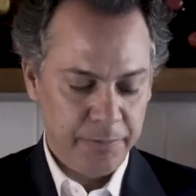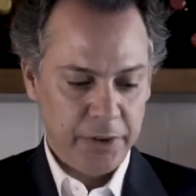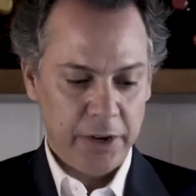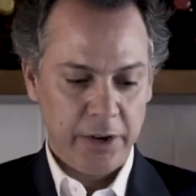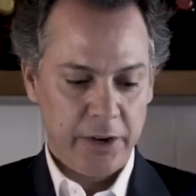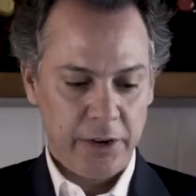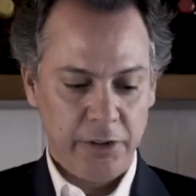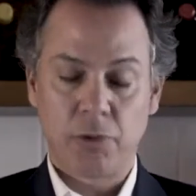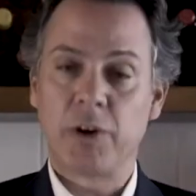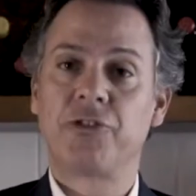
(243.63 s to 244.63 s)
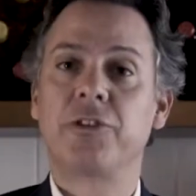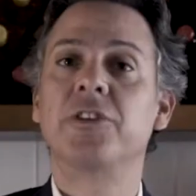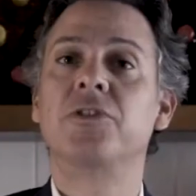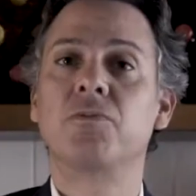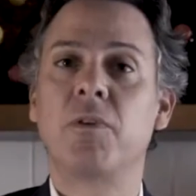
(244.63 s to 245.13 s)
the question
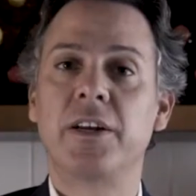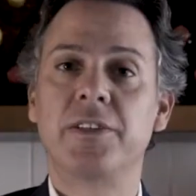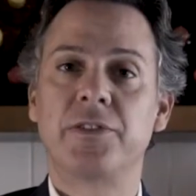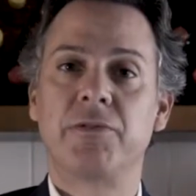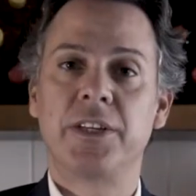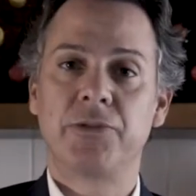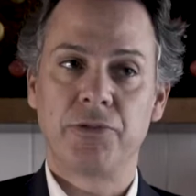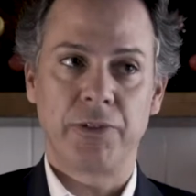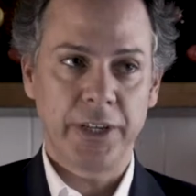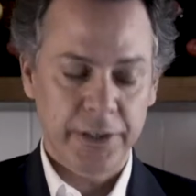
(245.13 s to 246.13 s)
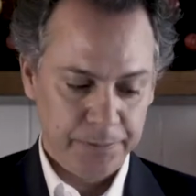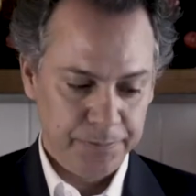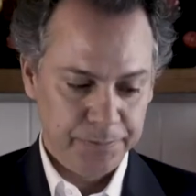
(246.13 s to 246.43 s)
is, when is it ready to drink?